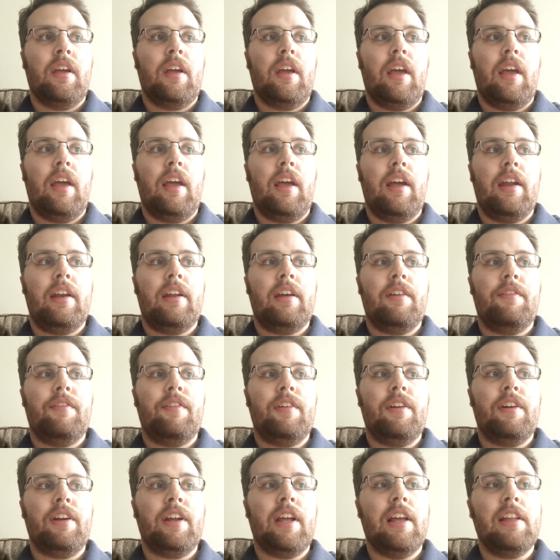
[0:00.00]
And if
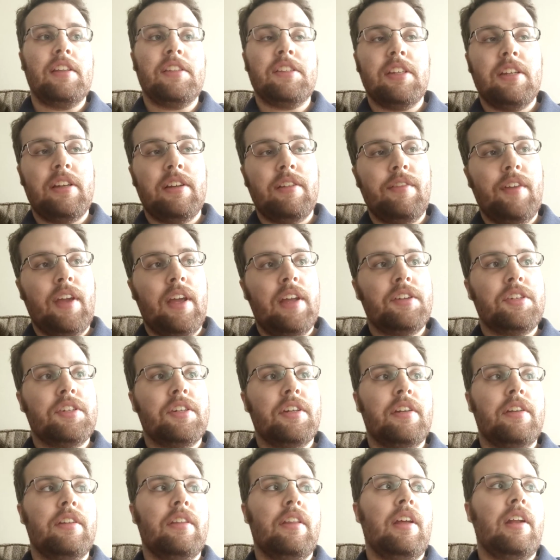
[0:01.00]
you're against
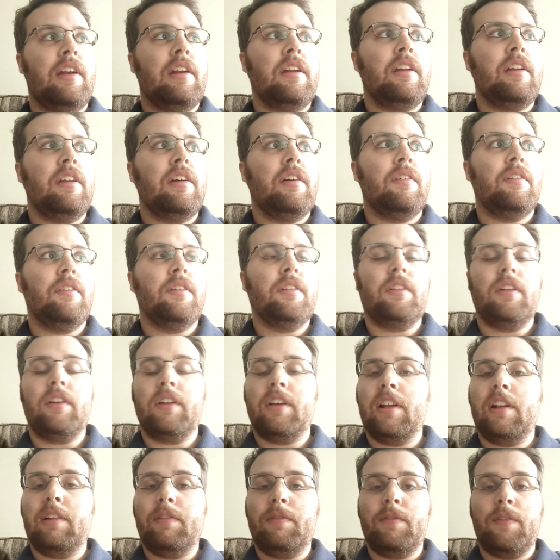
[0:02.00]
innovation, then
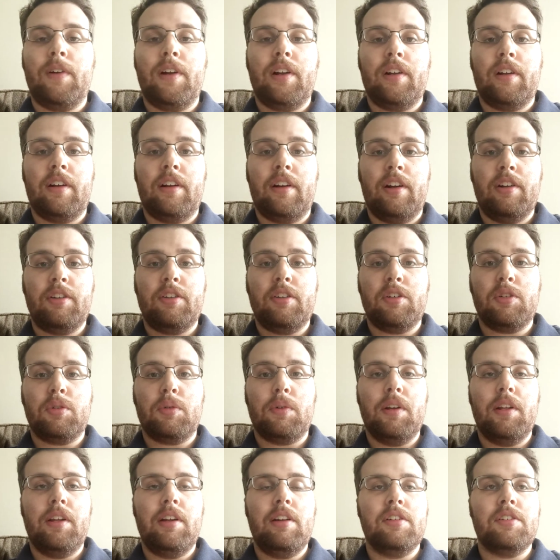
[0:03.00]
look at what
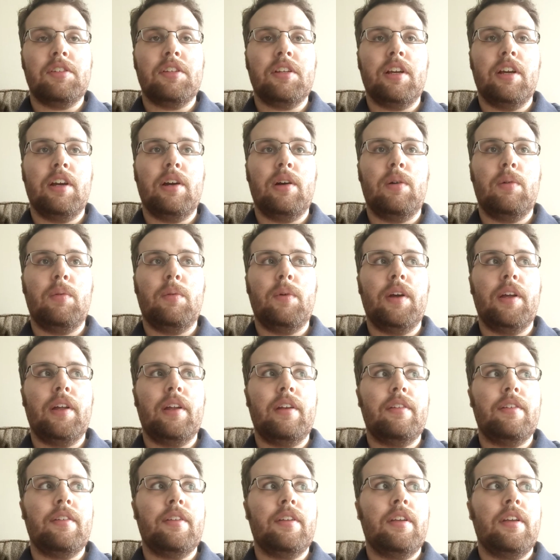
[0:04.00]
120 years ago
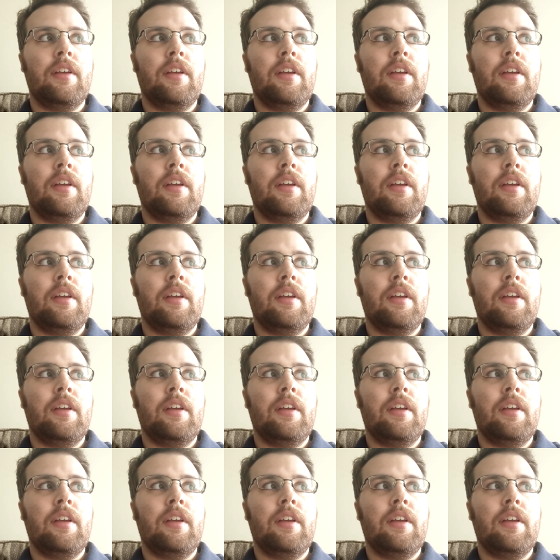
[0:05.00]
when